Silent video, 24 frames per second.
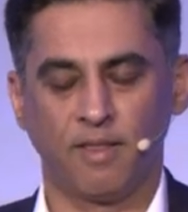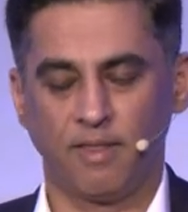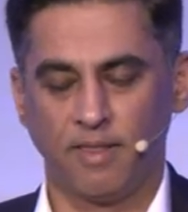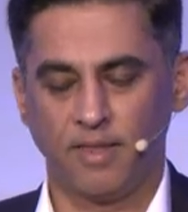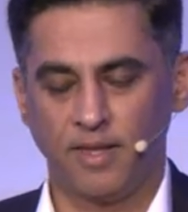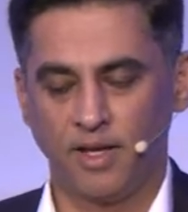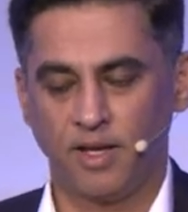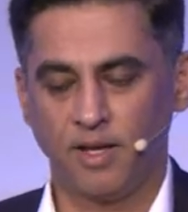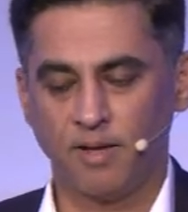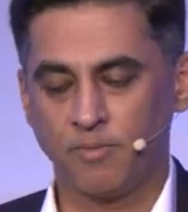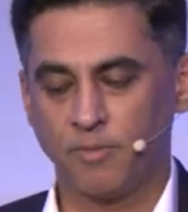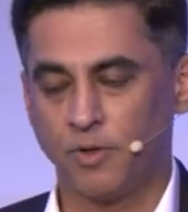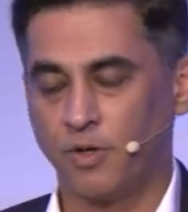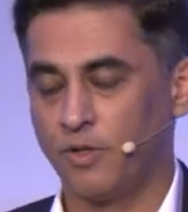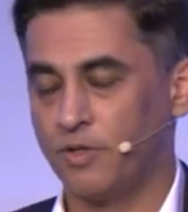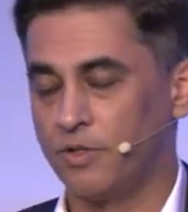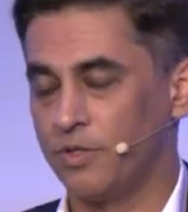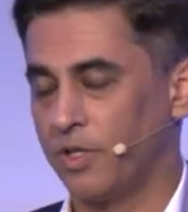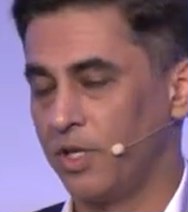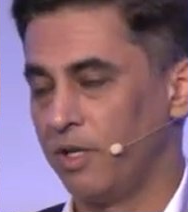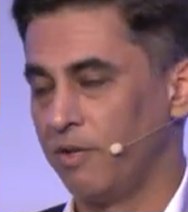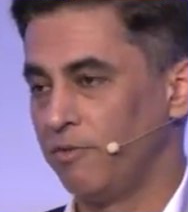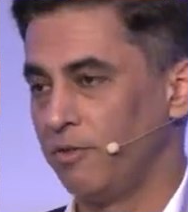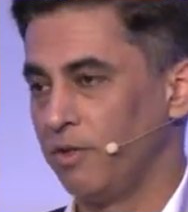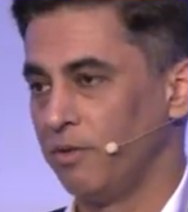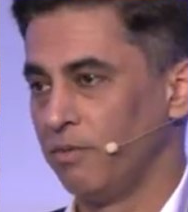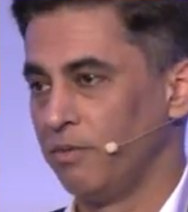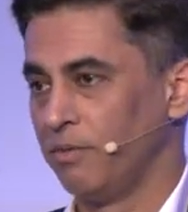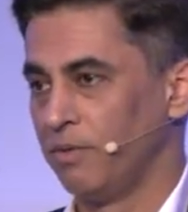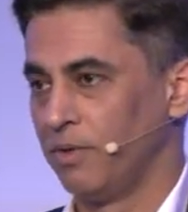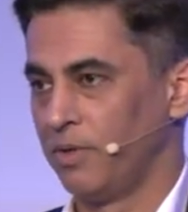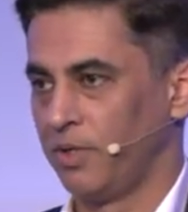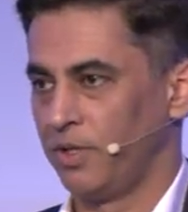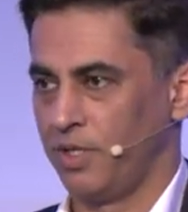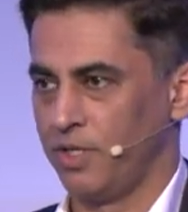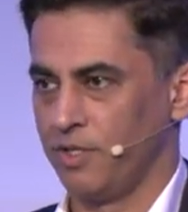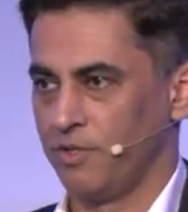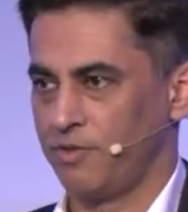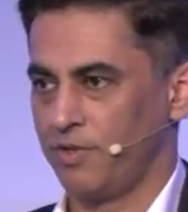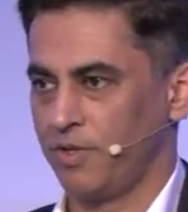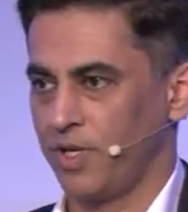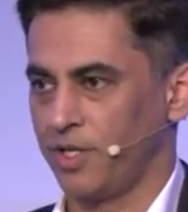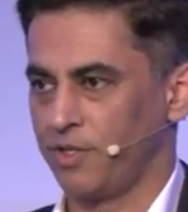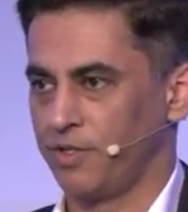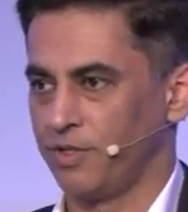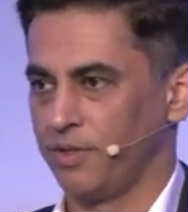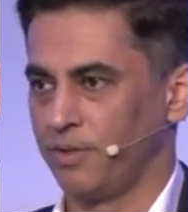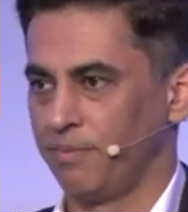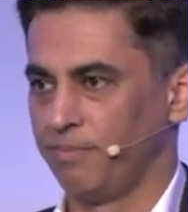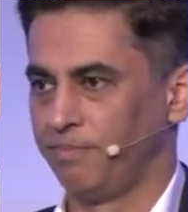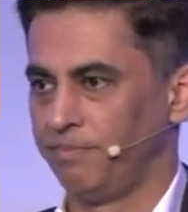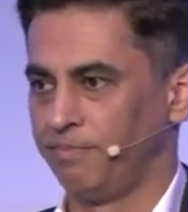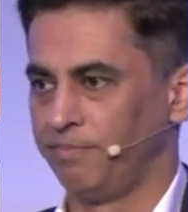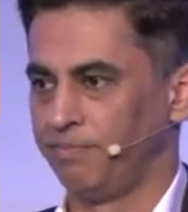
then I'm going to give you instruction.